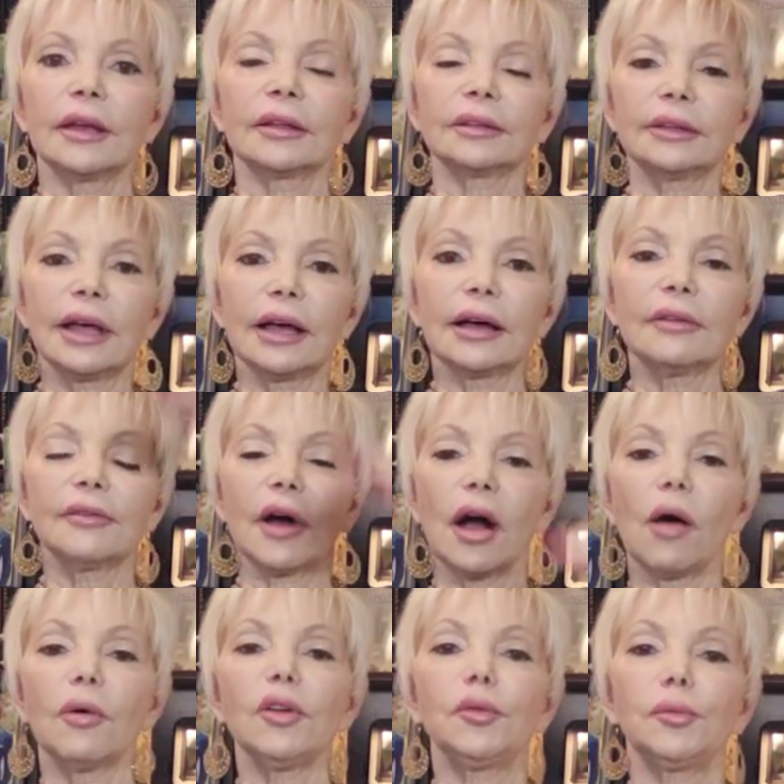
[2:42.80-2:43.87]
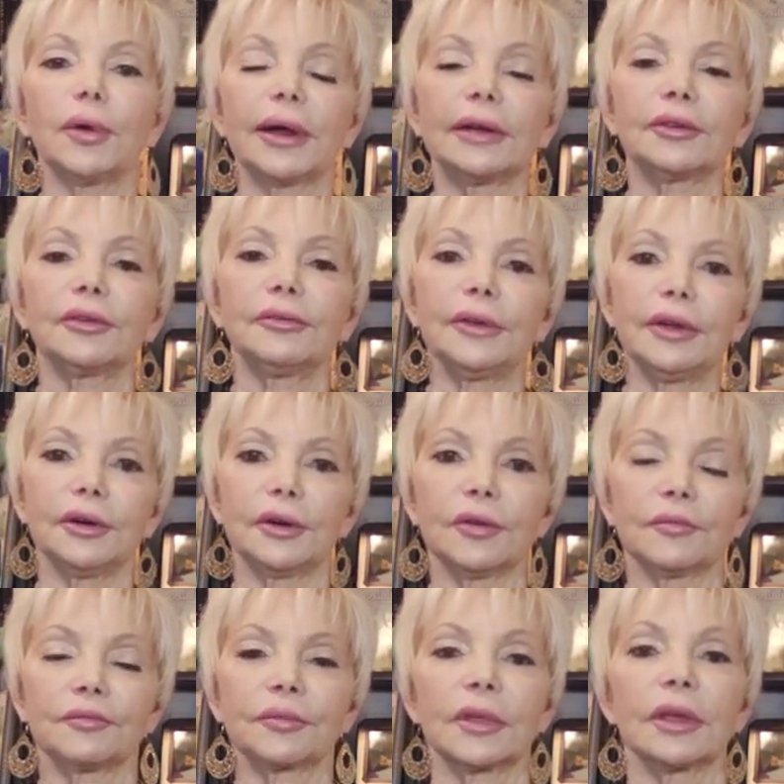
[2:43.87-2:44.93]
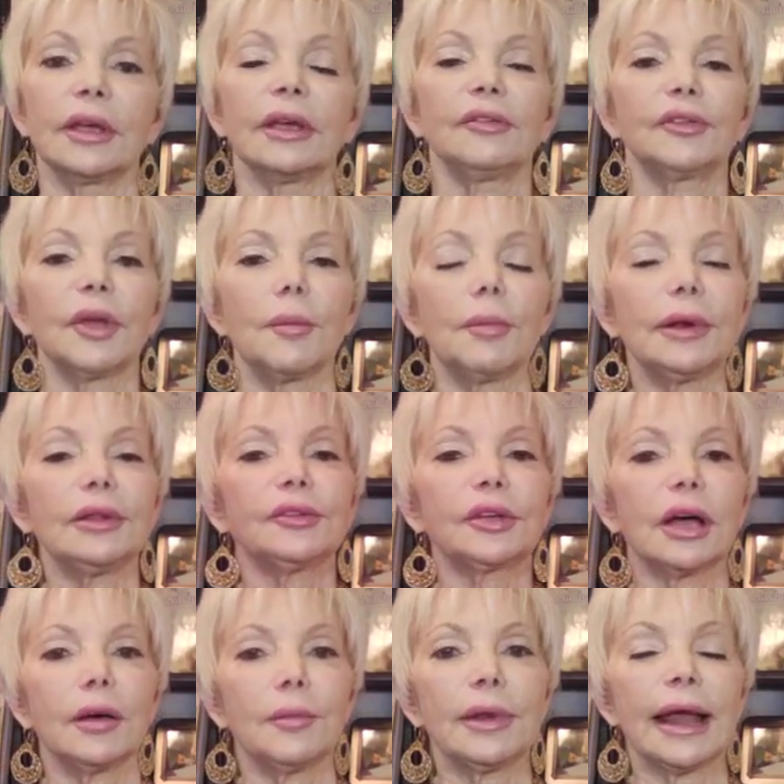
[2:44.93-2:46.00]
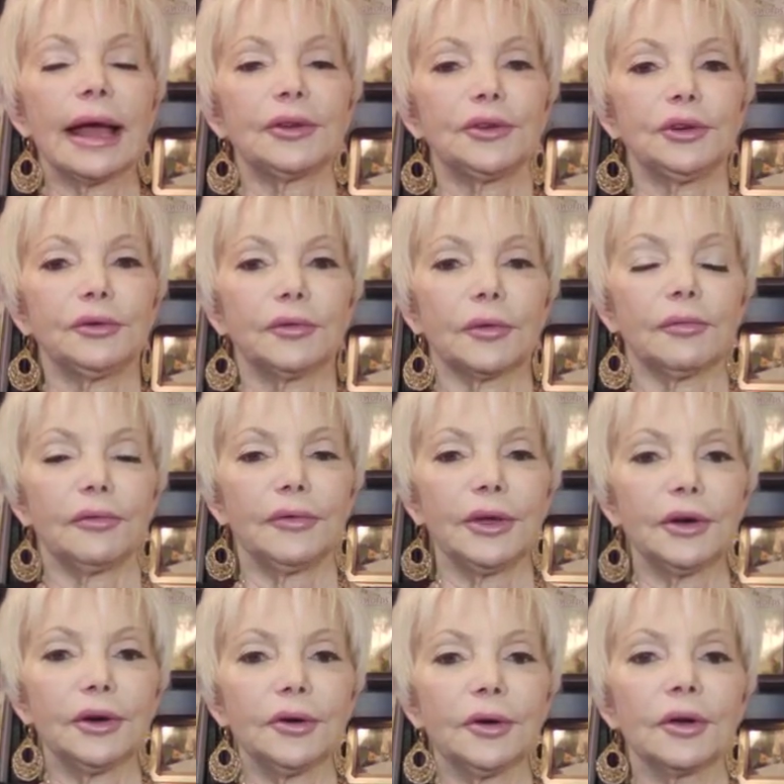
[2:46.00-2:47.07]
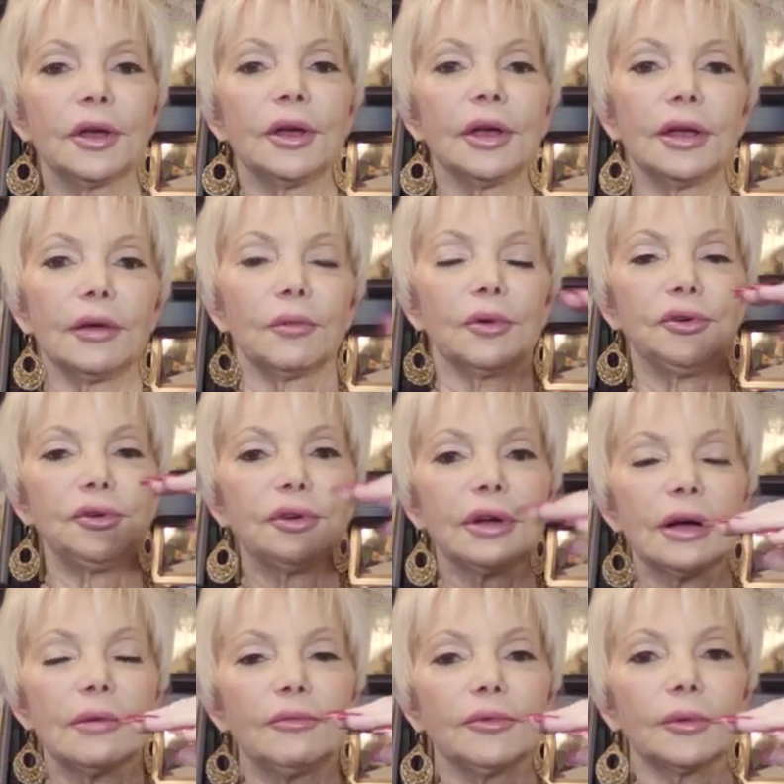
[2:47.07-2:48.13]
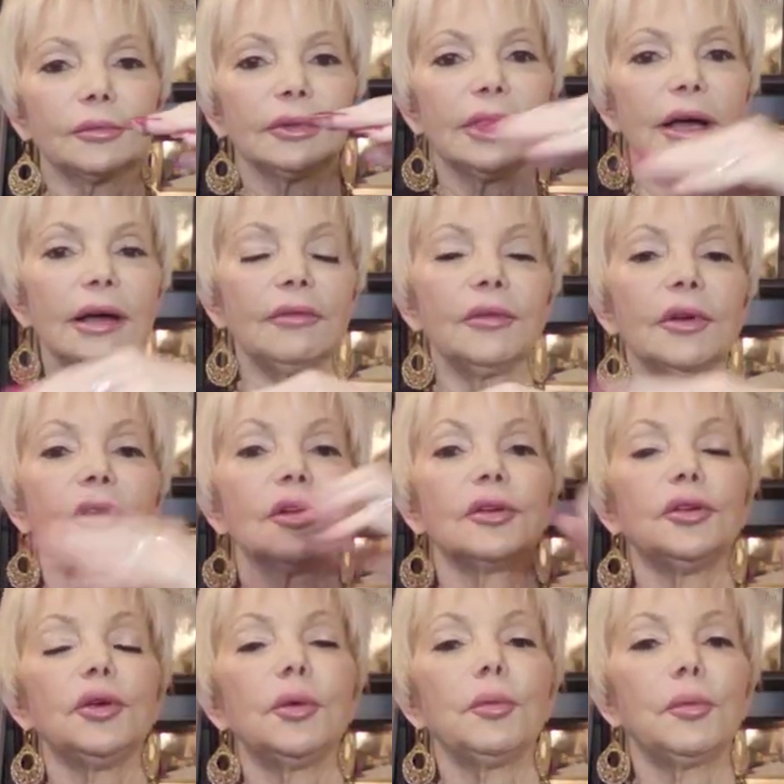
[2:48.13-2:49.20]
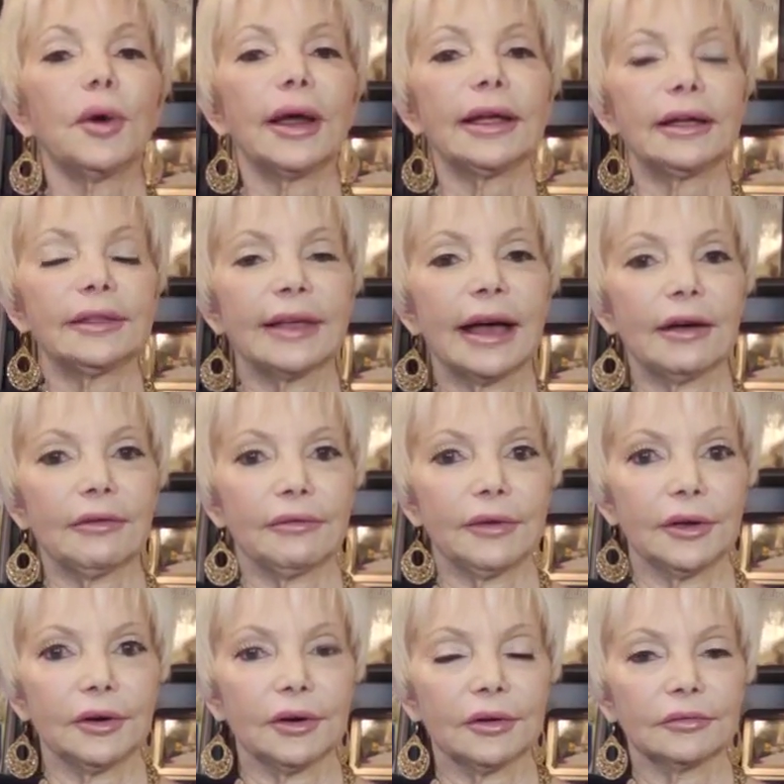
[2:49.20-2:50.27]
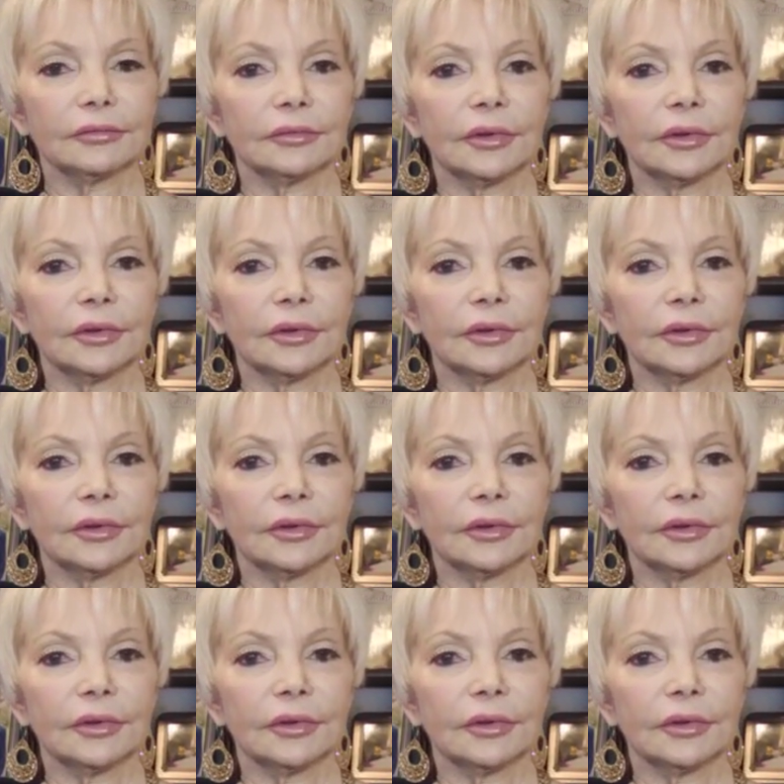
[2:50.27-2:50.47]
Love always breaks fear. If somebody's coming at you from fear, when you come from love, you break that fear.